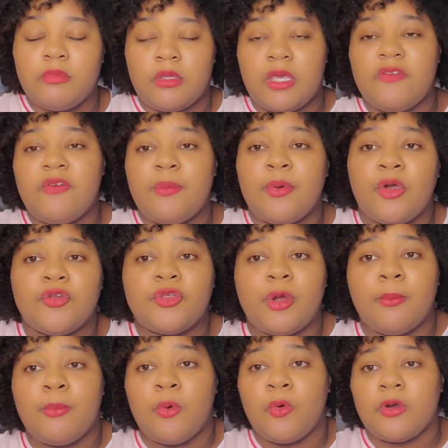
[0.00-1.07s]
given birth or
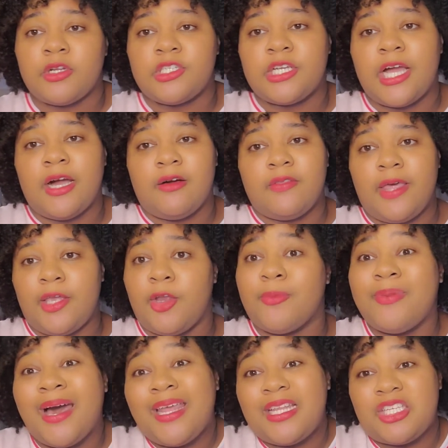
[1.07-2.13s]
bore a child, that your
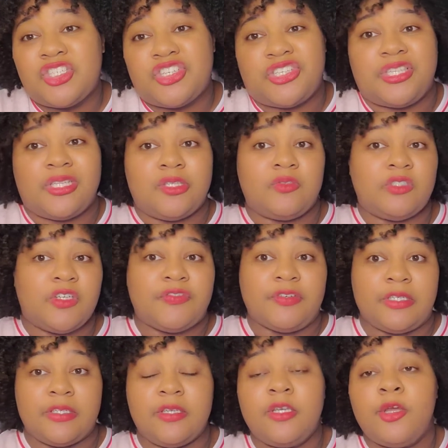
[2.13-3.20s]
body's just a little
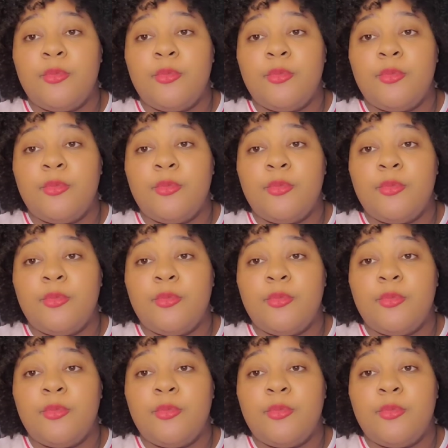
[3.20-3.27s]
different